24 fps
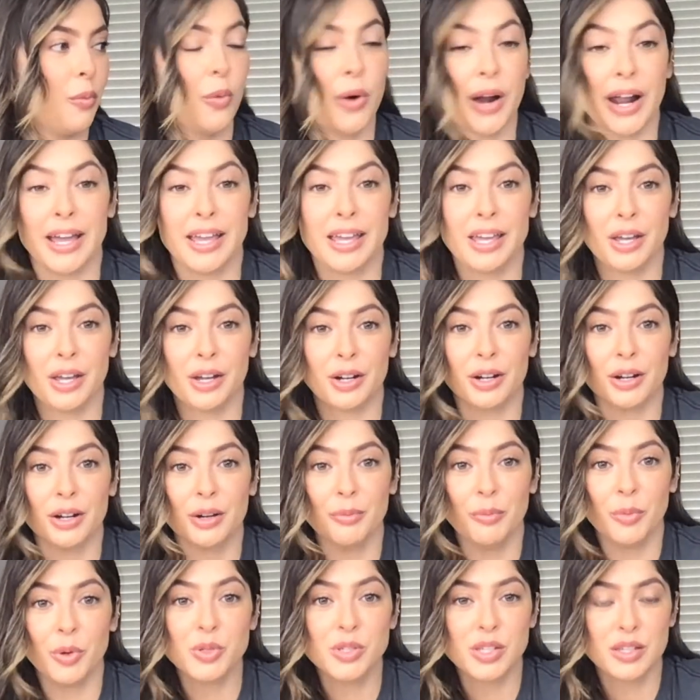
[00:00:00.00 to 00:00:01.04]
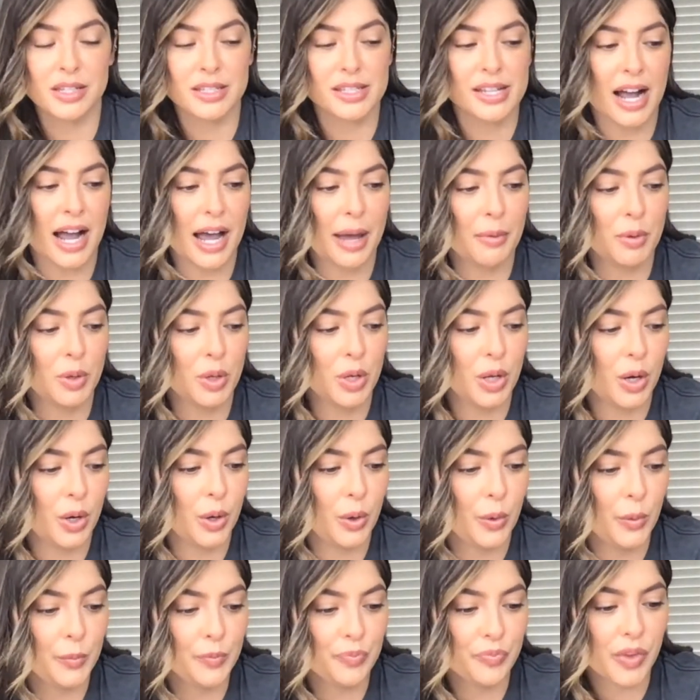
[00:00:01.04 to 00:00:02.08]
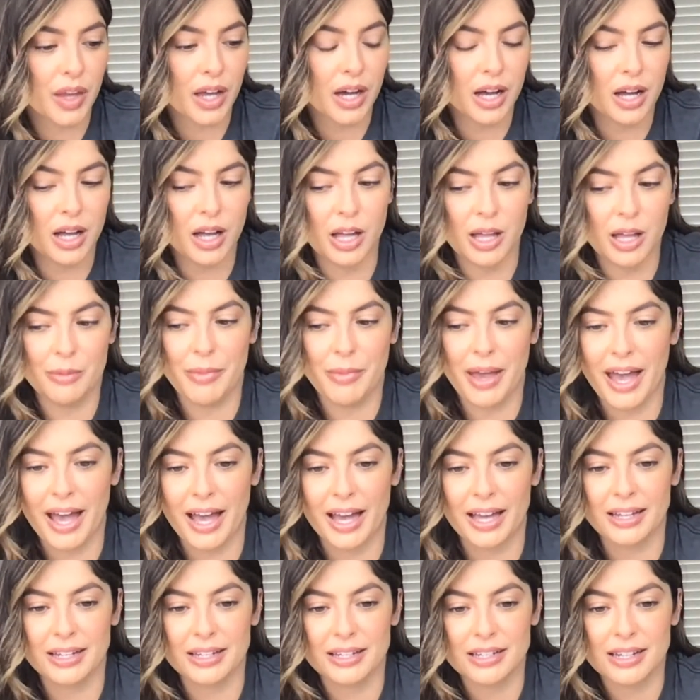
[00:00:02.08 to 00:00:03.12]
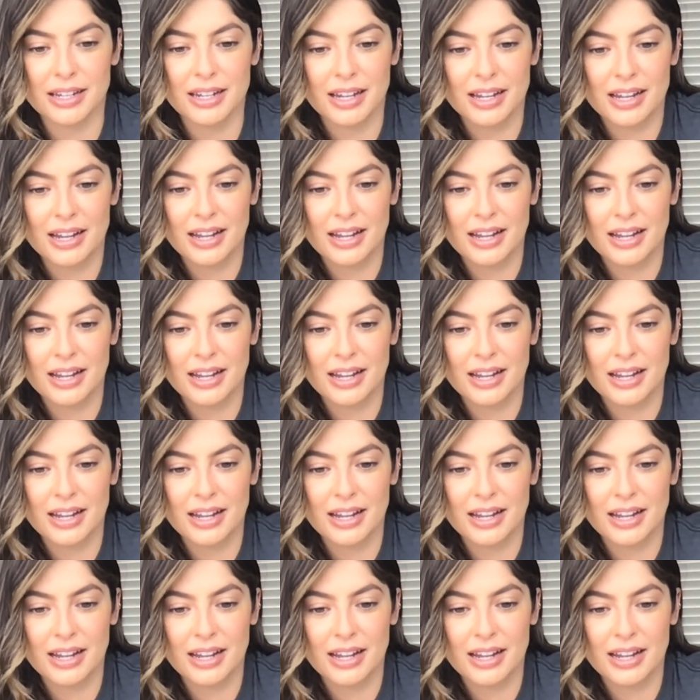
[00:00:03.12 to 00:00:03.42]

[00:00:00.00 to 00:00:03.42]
what I hear most of the time, you know. And